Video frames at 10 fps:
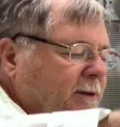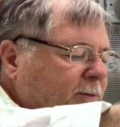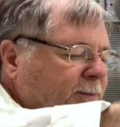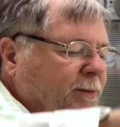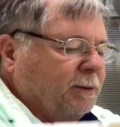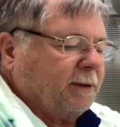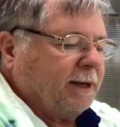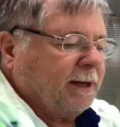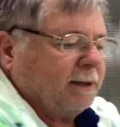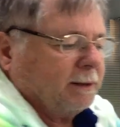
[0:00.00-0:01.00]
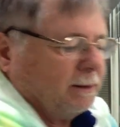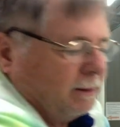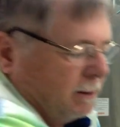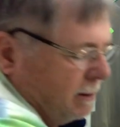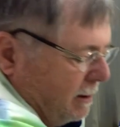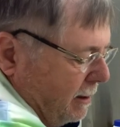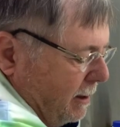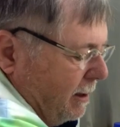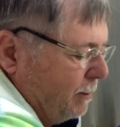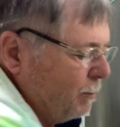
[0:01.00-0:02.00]
We pour that.
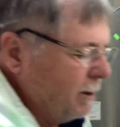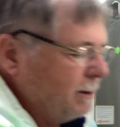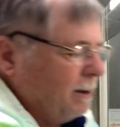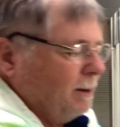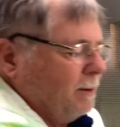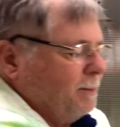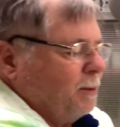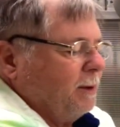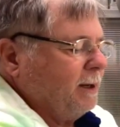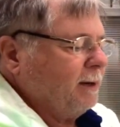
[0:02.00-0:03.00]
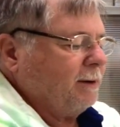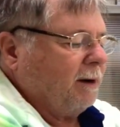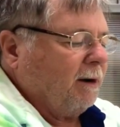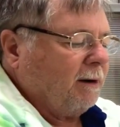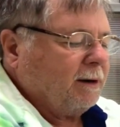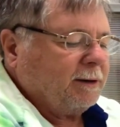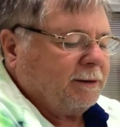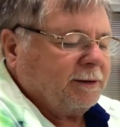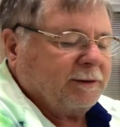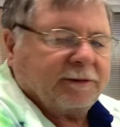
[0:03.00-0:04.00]
And one thing I want to point out, agar
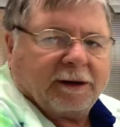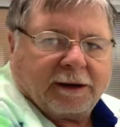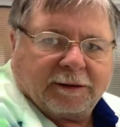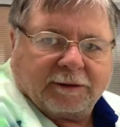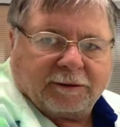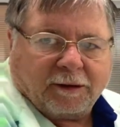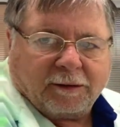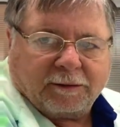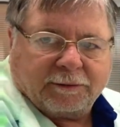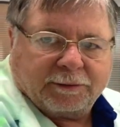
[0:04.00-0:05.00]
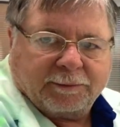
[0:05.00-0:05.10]
does not dissolve